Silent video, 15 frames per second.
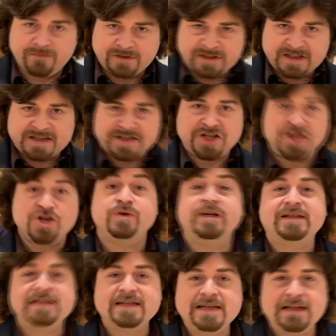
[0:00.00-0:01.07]

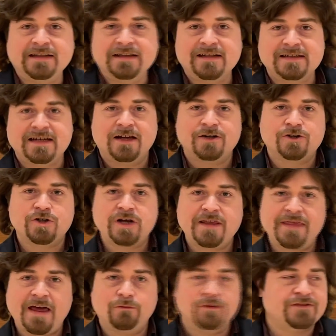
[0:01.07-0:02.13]
disunity in this country
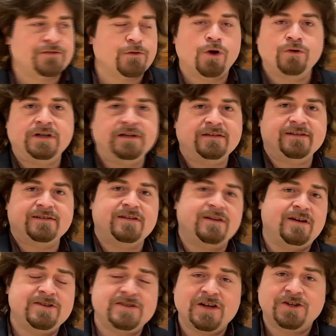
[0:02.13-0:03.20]
that was thrown into
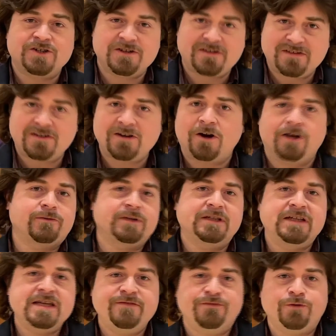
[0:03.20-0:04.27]
such stark
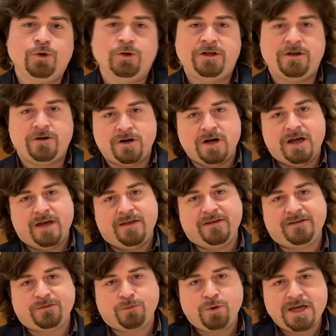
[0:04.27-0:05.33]
relief earlier
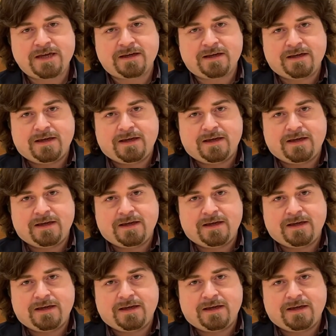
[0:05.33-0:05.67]
this week,